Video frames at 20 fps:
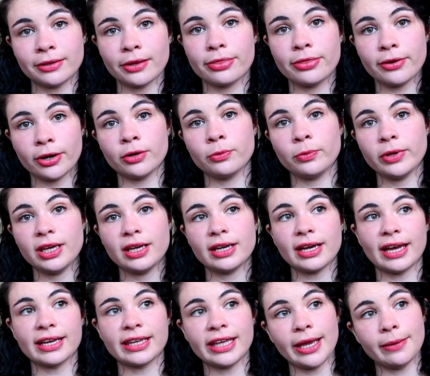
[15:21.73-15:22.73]
the third week,
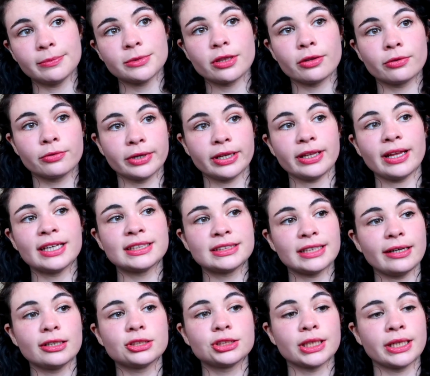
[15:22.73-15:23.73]
I came to the
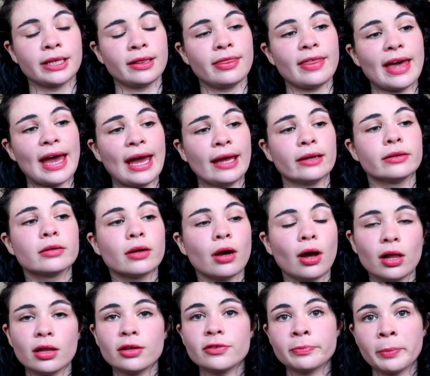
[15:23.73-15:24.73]
realization that
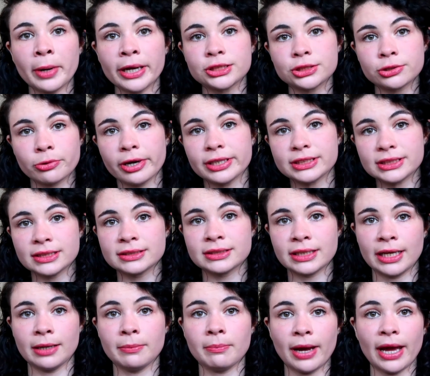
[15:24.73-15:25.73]
all of my choices
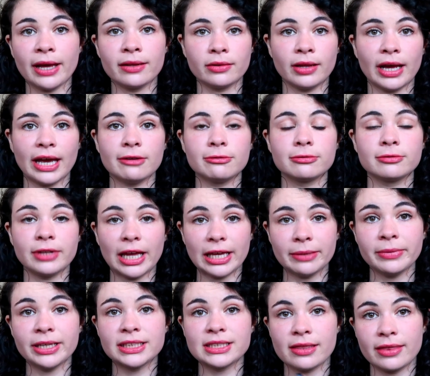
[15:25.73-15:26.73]
in my life led
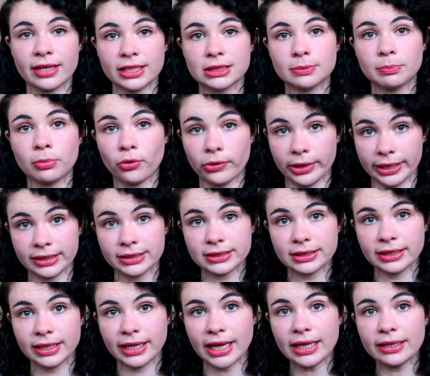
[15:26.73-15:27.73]
me to this point.
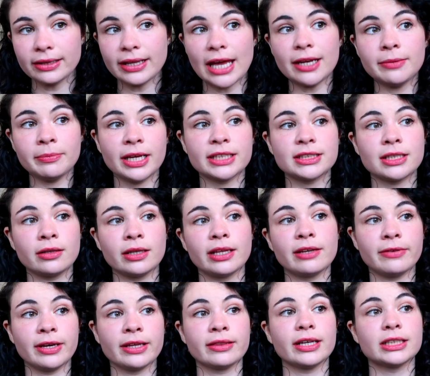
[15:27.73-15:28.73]
It led me to
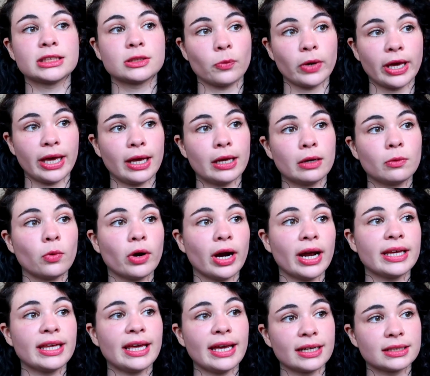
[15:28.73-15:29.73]
living this way, where
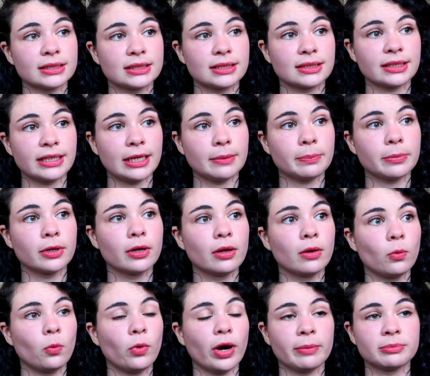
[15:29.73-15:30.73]
I can't sleep,
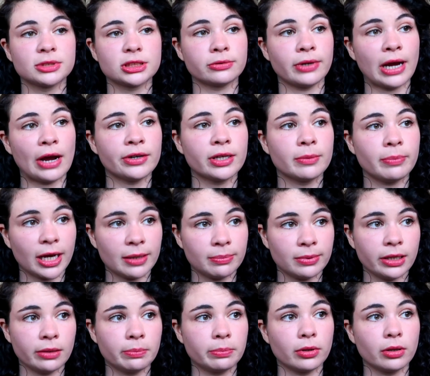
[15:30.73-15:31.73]
where I'm surrounded by
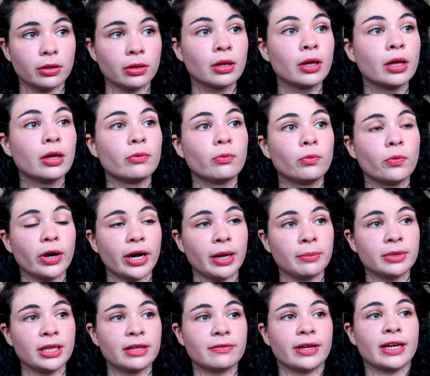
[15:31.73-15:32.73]
people, where
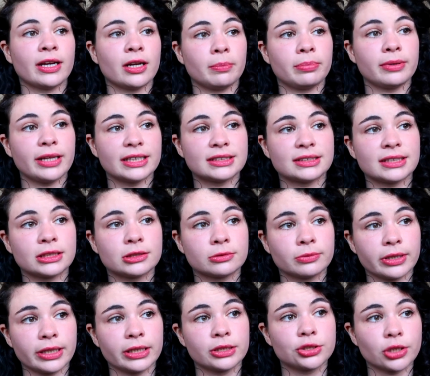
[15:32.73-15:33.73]
I'm living in a place that's
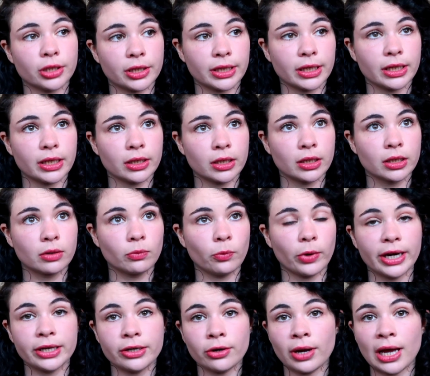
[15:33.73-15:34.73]
really dirty,
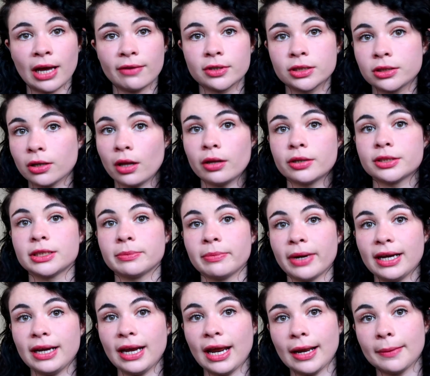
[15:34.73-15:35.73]
where I don't have a dollar to
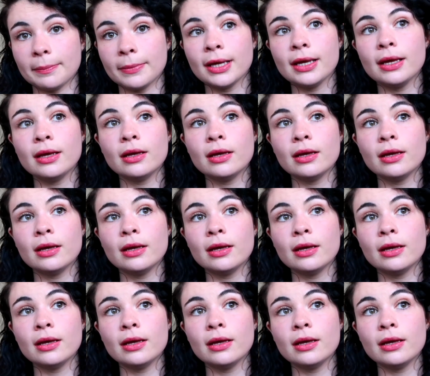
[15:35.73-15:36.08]
my name.